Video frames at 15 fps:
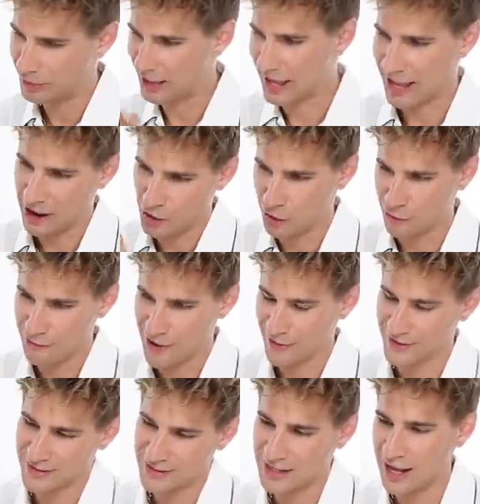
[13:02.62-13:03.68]
of hair around
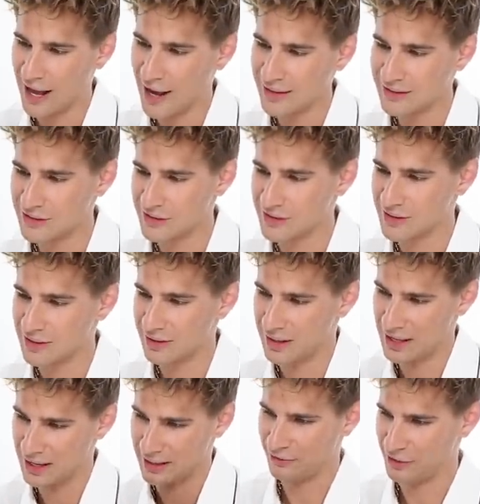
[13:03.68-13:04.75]
the sides just to
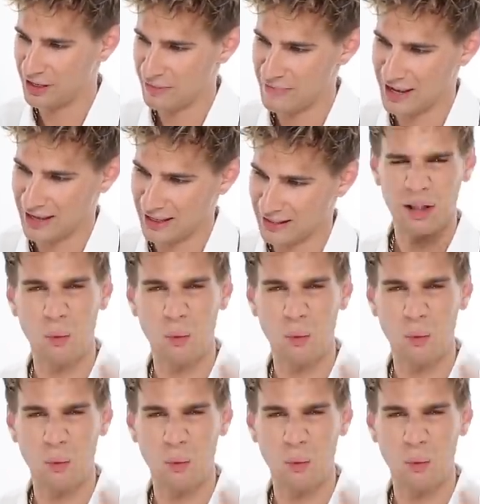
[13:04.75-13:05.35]
like really make it